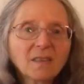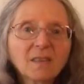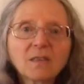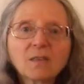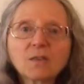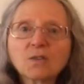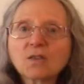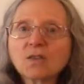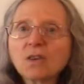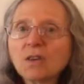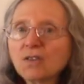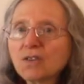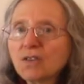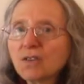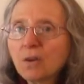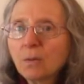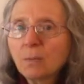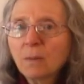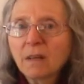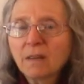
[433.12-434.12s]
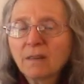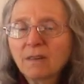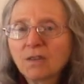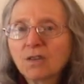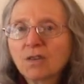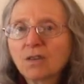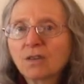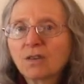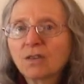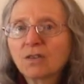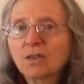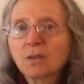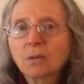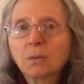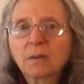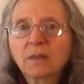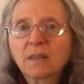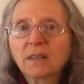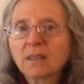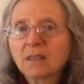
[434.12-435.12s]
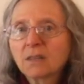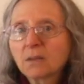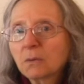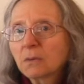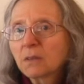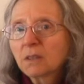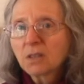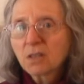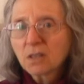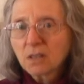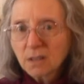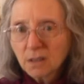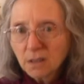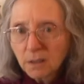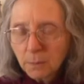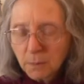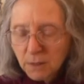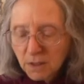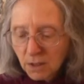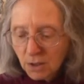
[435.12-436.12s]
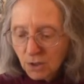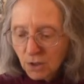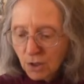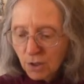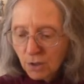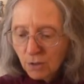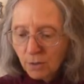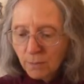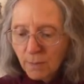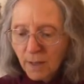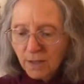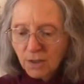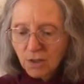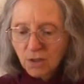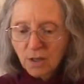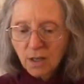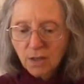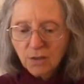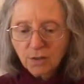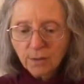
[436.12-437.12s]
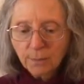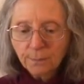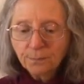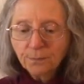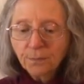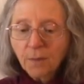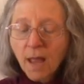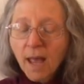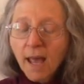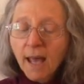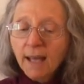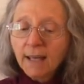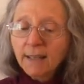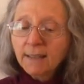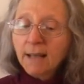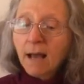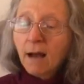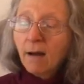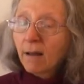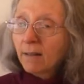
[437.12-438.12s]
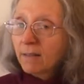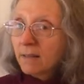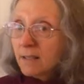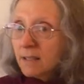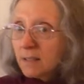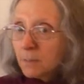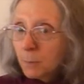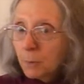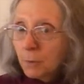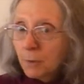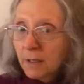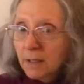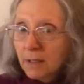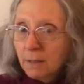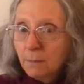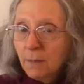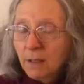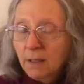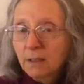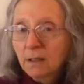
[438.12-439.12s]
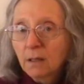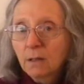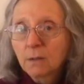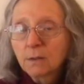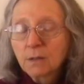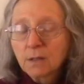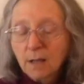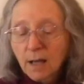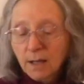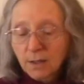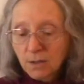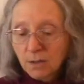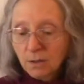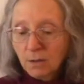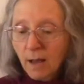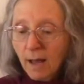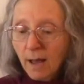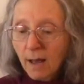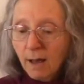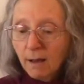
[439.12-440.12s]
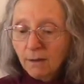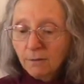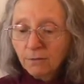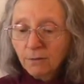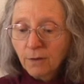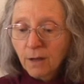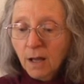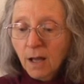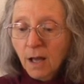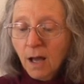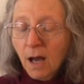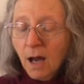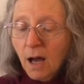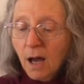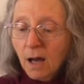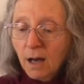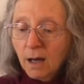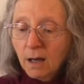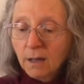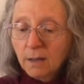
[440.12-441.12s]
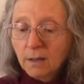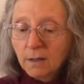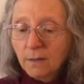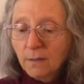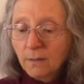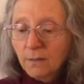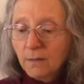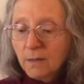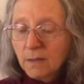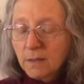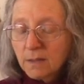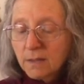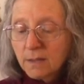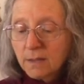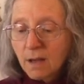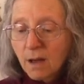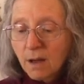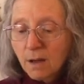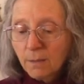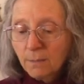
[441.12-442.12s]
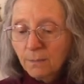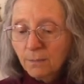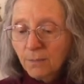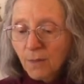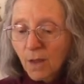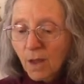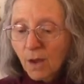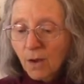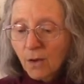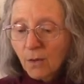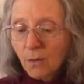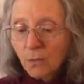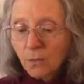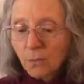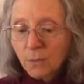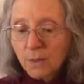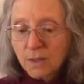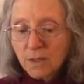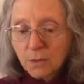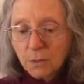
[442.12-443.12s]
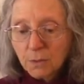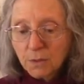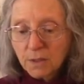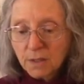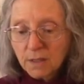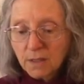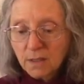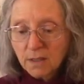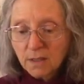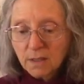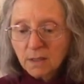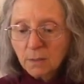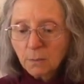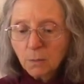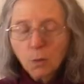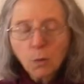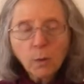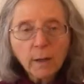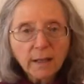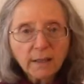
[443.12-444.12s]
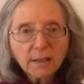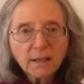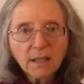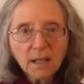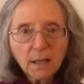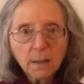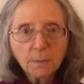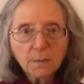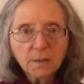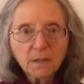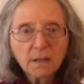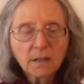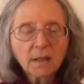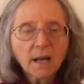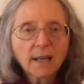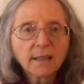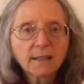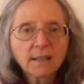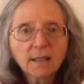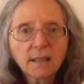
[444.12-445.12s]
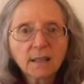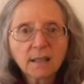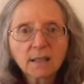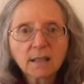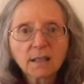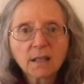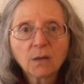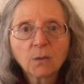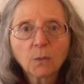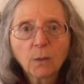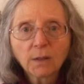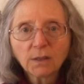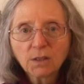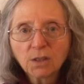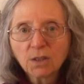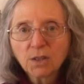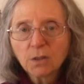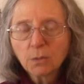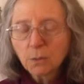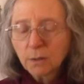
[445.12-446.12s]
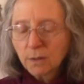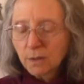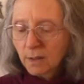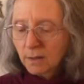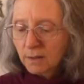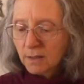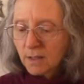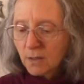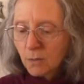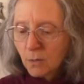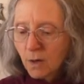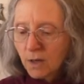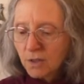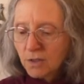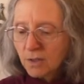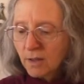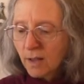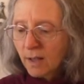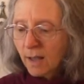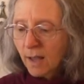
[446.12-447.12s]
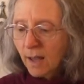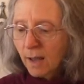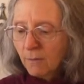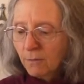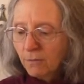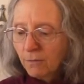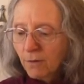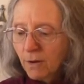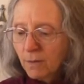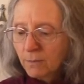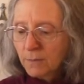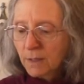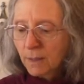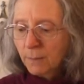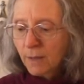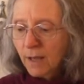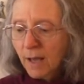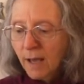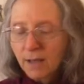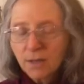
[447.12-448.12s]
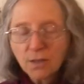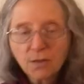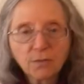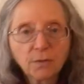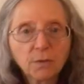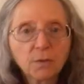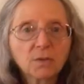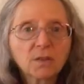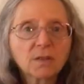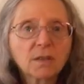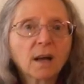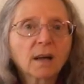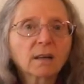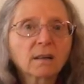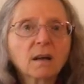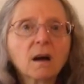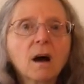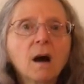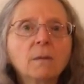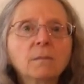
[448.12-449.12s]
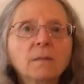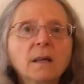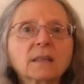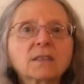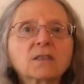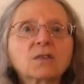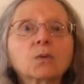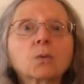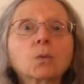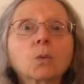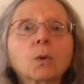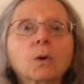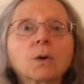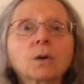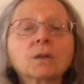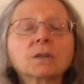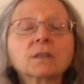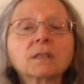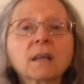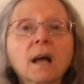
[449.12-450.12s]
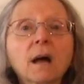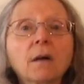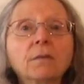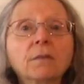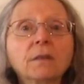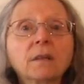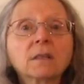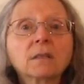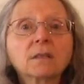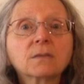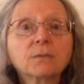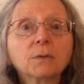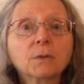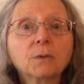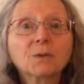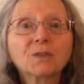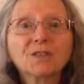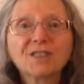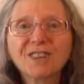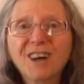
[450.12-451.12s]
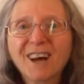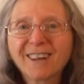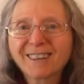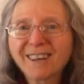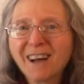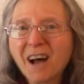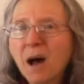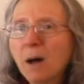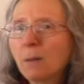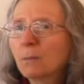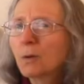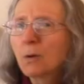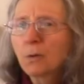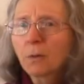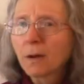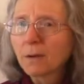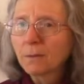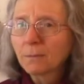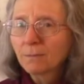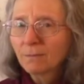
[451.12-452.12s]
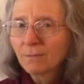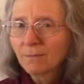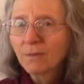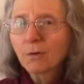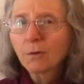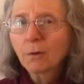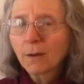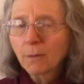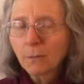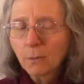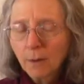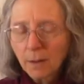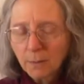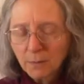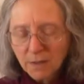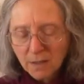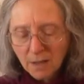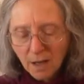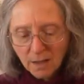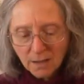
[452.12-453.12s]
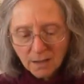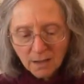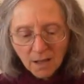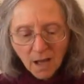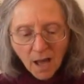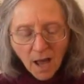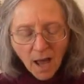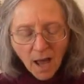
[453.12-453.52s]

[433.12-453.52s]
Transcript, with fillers: There's so many things you can do with it, it's really just limited to your imagination. Now at this point in my notes, I do have some resources, some quick tips and ideas on what to do with yellow squash. They came from whfoods.com. that's the world's healthiest foods.com. Great website.